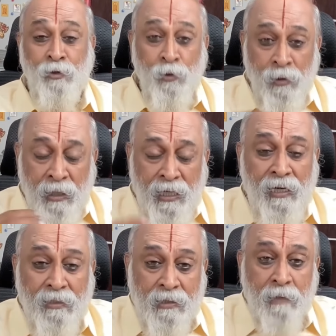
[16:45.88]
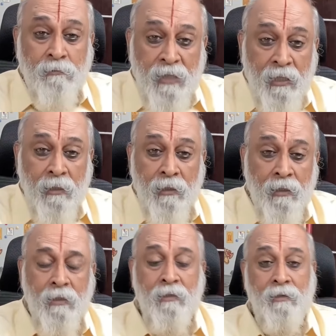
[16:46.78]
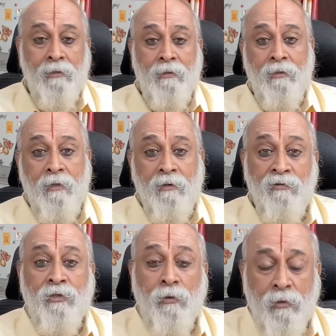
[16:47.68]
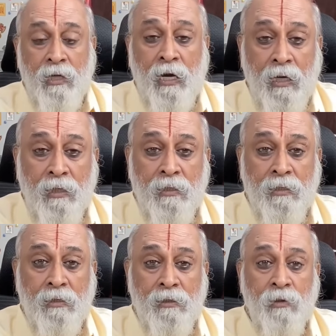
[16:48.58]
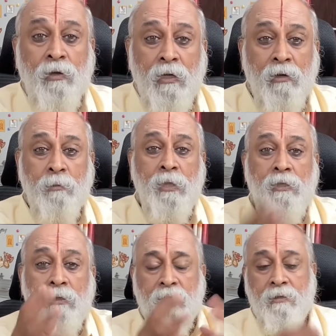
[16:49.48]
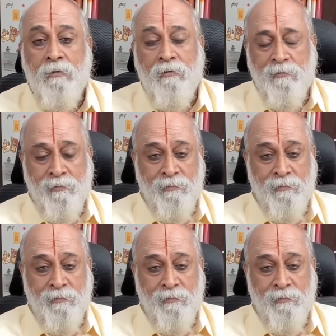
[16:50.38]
You need something. Without that, you cannot meditate.